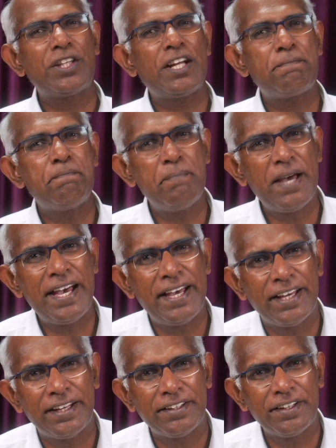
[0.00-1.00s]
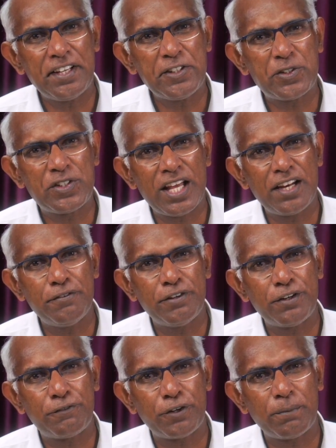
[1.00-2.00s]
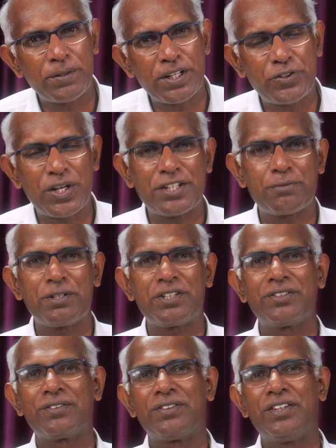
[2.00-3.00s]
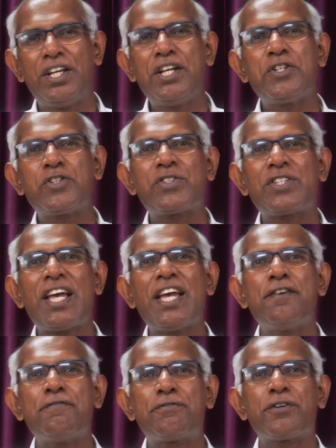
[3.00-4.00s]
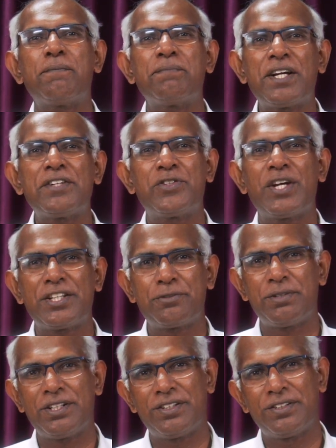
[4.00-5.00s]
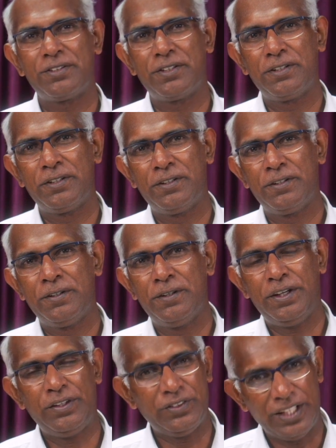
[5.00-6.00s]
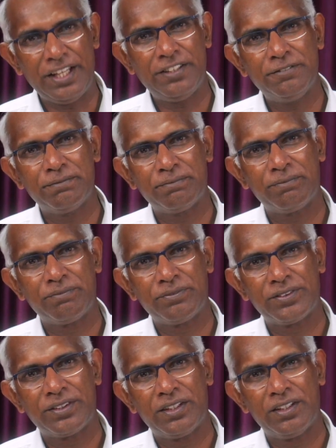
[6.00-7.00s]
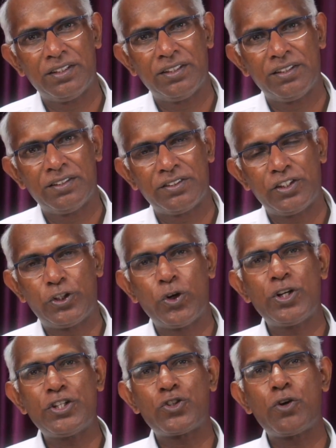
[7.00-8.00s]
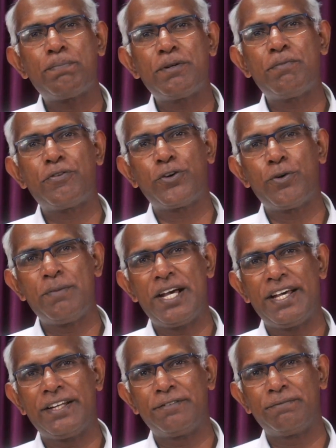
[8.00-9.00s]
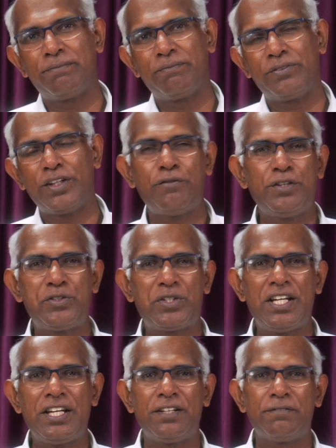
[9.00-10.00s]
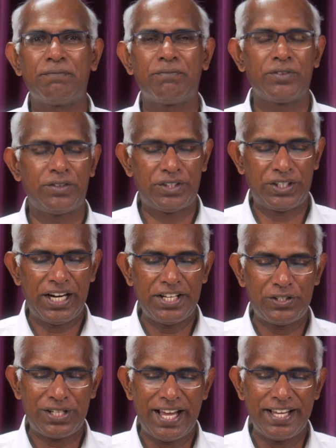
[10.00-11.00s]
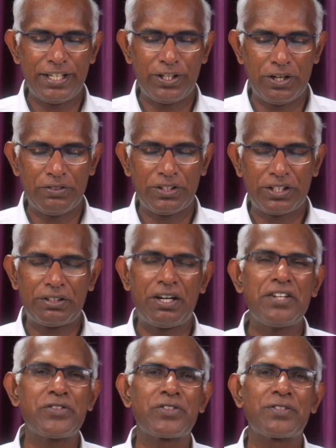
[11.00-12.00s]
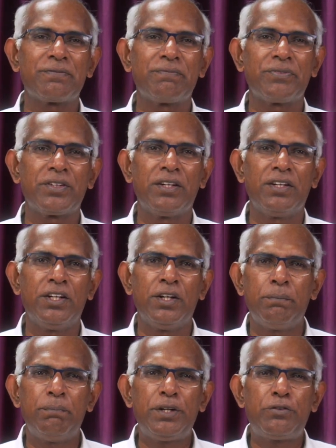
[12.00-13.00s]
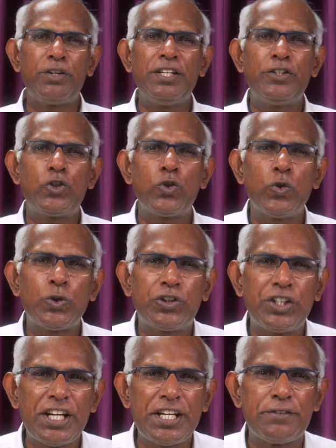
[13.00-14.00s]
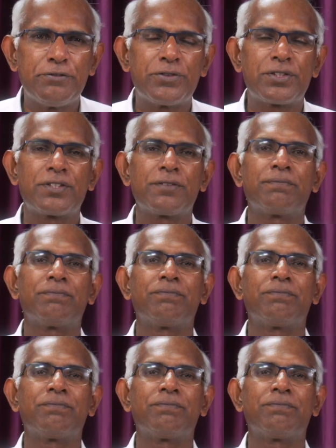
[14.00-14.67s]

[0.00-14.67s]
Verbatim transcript: that man is delivered from that judgment. He is saved from that judgment. And then the door is open before man. Now we see Christ hanging on the cross between two thieves.